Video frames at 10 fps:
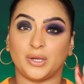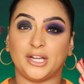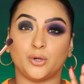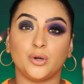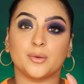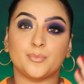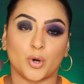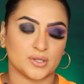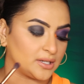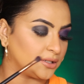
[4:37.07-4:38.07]
We need to
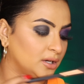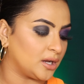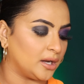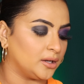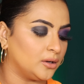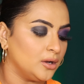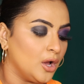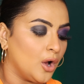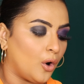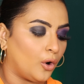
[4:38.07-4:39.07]
deposit the color
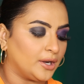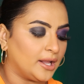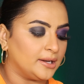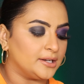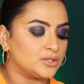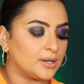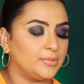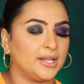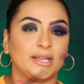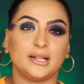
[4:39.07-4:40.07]
on our lid, so
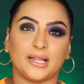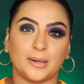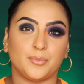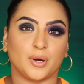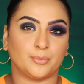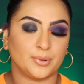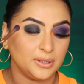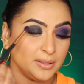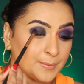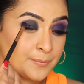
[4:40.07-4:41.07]
I'm taking that purple